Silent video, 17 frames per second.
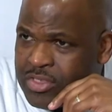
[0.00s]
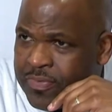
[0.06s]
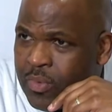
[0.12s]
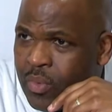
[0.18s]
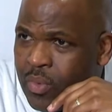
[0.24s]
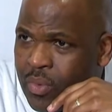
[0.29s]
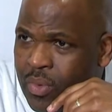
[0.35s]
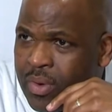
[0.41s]

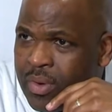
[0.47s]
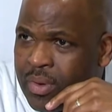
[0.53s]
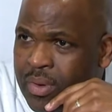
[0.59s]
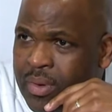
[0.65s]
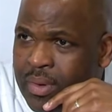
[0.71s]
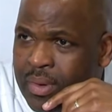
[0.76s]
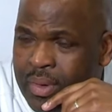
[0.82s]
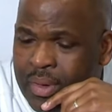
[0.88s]
floor
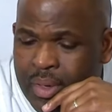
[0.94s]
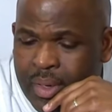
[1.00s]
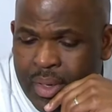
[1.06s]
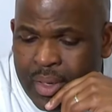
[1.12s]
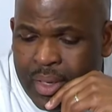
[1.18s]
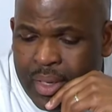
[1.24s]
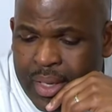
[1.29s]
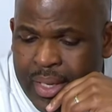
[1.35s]

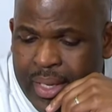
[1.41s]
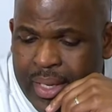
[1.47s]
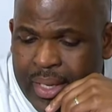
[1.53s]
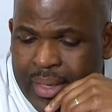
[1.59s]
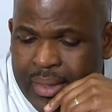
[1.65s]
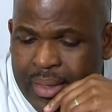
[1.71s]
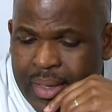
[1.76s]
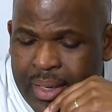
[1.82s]

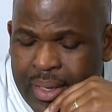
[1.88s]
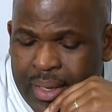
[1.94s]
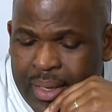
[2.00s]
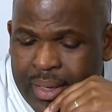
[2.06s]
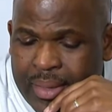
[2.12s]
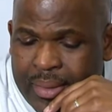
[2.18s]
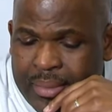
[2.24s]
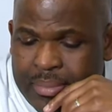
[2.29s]
and
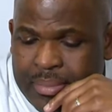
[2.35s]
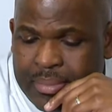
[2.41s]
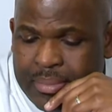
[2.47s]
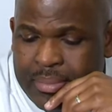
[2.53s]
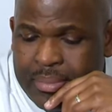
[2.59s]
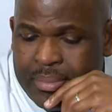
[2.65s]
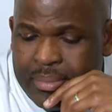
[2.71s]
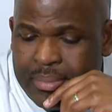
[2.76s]

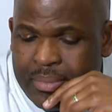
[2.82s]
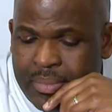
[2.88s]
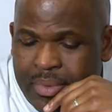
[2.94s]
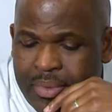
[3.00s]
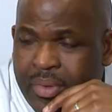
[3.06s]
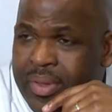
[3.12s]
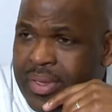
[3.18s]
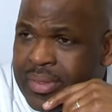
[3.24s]

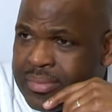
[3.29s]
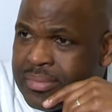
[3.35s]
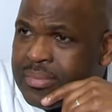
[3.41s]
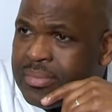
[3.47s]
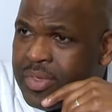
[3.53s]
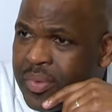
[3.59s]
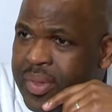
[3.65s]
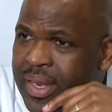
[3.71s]
you can
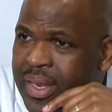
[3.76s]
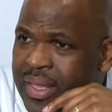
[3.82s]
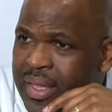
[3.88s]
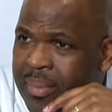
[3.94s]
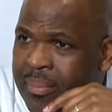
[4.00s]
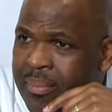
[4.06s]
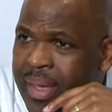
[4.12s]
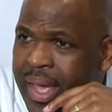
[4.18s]

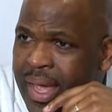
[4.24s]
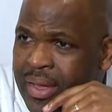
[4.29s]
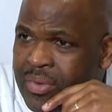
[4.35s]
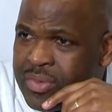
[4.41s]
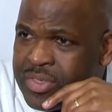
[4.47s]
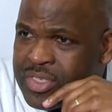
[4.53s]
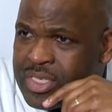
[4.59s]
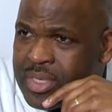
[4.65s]
get back
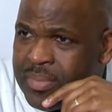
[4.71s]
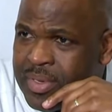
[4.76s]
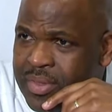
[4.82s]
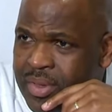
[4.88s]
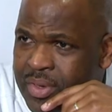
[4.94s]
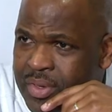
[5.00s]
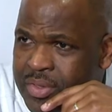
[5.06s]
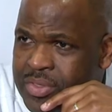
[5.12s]
on some of
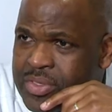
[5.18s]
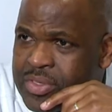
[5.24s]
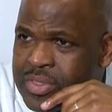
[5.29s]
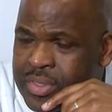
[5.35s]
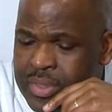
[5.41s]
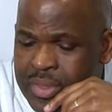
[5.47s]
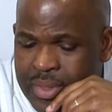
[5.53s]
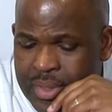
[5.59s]

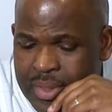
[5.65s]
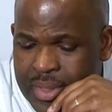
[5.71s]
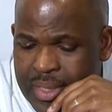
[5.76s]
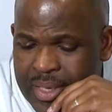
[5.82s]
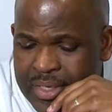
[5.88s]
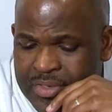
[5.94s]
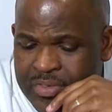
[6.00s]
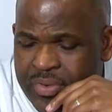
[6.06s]
those
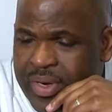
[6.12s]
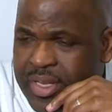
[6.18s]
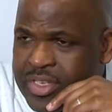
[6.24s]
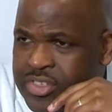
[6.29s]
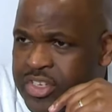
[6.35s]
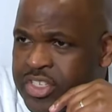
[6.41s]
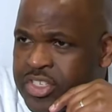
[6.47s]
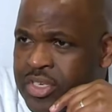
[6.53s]

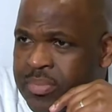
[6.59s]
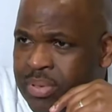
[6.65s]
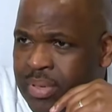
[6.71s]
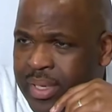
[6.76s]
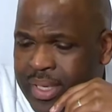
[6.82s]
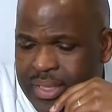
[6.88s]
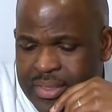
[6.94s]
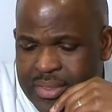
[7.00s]
transition
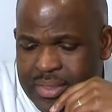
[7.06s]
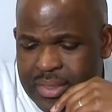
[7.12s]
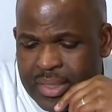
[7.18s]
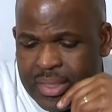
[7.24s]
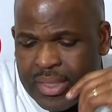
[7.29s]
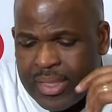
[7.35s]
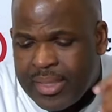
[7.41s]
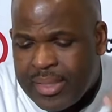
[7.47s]
plays.
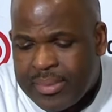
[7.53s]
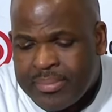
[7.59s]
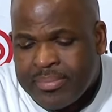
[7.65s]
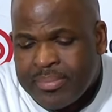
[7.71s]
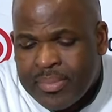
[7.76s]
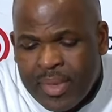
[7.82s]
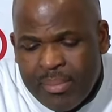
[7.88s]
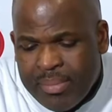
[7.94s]

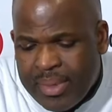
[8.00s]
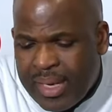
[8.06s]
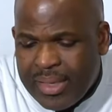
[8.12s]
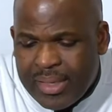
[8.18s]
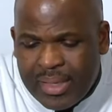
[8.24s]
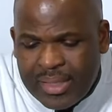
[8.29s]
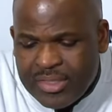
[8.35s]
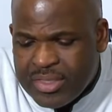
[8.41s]

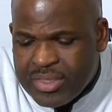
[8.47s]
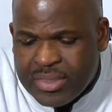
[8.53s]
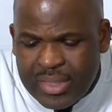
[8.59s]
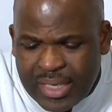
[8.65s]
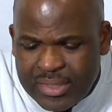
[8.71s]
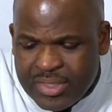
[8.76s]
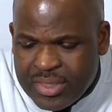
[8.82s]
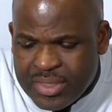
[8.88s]
But I
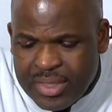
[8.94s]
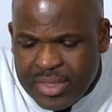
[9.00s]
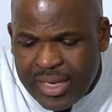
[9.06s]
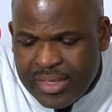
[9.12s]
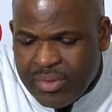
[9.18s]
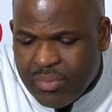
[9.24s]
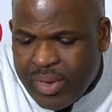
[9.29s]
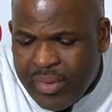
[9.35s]
just
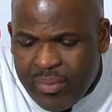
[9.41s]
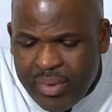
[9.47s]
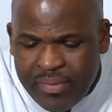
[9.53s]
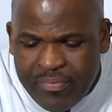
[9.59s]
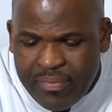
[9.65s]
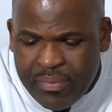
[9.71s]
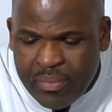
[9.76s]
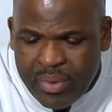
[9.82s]
like the way
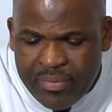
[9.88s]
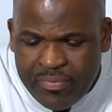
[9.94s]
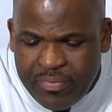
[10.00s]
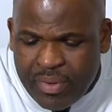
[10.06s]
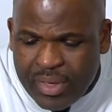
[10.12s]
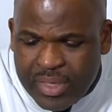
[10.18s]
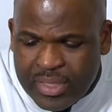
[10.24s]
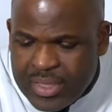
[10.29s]
we
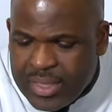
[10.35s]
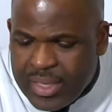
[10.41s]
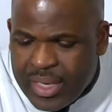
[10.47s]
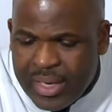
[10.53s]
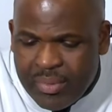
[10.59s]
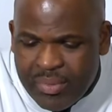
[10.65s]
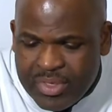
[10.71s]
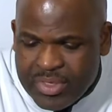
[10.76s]
fought
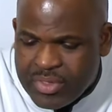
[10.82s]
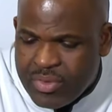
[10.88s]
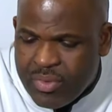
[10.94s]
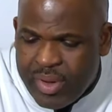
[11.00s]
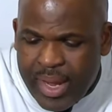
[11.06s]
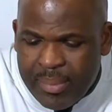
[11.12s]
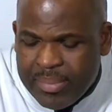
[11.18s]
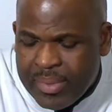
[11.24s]
tonight. We
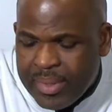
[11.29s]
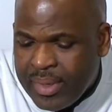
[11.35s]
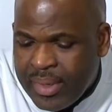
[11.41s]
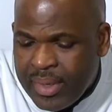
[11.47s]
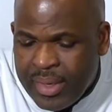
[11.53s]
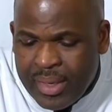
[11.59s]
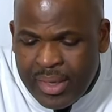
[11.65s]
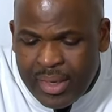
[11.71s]
scrapped
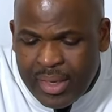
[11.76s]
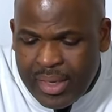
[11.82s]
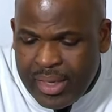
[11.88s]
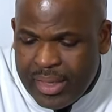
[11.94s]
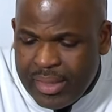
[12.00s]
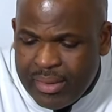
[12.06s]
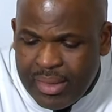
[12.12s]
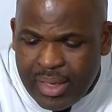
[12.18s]

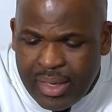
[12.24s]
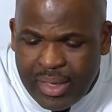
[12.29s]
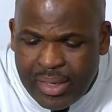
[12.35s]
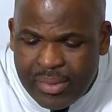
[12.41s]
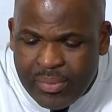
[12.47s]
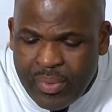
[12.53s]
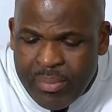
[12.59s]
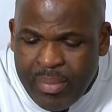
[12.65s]
and
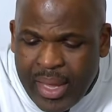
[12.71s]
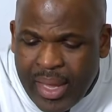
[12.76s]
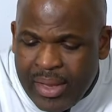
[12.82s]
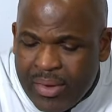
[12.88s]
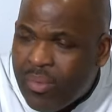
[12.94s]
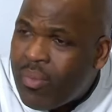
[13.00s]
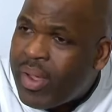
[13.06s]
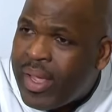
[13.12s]
we
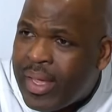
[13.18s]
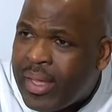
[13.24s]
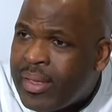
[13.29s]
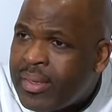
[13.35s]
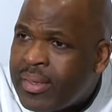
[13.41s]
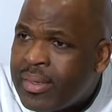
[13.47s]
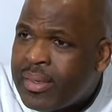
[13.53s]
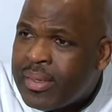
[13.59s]
made a way
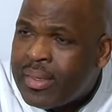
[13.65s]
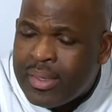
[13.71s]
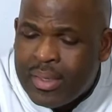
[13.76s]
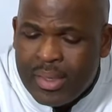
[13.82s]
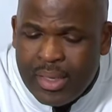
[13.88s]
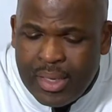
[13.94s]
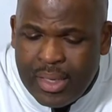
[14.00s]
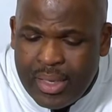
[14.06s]

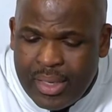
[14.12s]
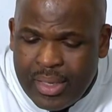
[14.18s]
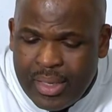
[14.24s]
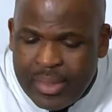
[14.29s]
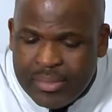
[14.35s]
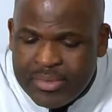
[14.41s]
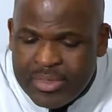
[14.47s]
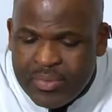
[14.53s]

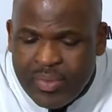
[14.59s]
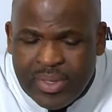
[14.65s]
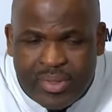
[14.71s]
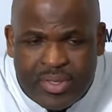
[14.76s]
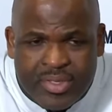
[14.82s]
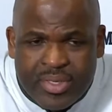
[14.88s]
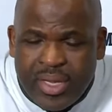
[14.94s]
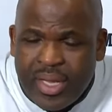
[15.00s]
to win
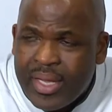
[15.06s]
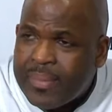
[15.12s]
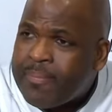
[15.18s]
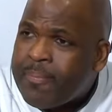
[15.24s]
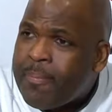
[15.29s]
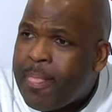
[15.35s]
this game.